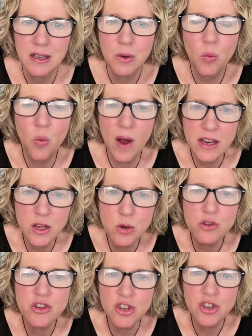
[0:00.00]
When you
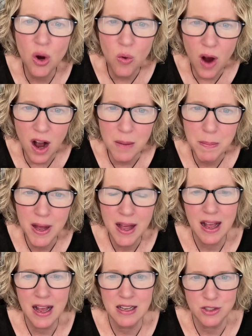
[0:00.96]
show up
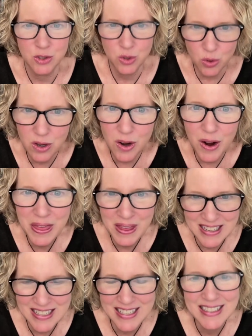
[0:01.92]
as your
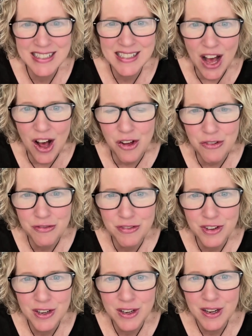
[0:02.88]
authentic self,
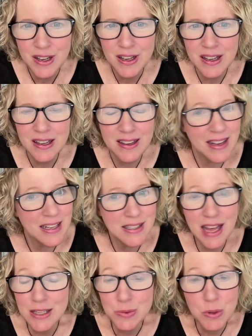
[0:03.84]

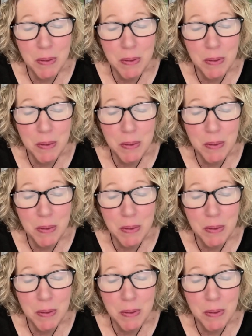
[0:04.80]
that's what